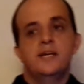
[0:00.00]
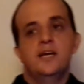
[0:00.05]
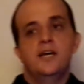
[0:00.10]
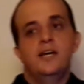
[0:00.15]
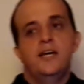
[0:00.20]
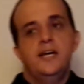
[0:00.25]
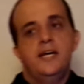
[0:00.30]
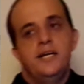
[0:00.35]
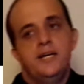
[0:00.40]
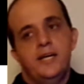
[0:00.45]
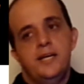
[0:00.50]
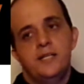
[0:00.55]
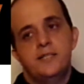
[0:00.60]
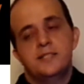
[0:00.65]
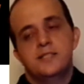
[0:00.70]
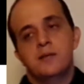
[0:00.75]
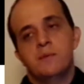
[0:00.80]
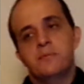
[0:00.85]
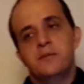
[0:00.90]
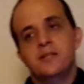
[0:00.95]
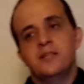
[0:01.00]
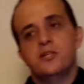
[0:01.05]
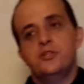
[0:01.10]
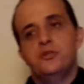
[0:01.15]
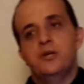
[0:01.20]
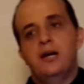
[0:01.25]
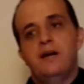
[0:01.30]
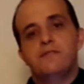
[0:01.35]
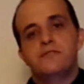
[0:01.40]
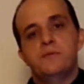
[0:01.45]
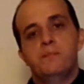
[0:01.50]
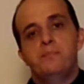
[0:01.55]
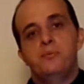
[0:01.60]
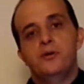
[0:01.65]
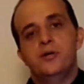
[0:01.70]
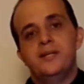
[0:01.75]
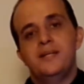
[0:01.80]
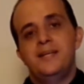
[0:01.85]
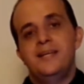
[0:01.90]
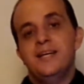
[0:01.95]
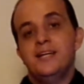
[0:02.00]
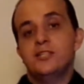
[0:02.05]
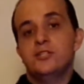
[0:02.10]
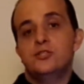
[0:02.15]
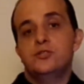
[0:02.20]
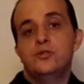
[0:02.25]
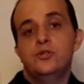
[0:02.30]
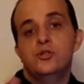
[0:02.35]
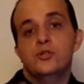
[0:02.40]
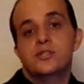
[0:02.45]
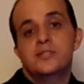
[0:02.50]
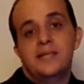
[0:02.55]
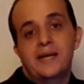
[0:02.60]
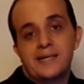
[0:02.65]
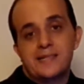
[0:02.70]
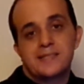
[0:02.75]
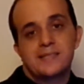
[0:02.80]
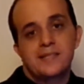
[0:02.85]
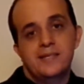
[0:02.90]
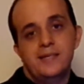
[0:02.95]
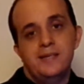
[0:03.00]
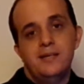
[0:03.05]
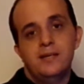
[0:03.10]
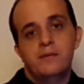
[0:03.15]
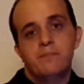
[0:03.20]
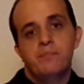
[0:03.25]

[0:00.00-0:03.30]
it's something that you have to put next to your text link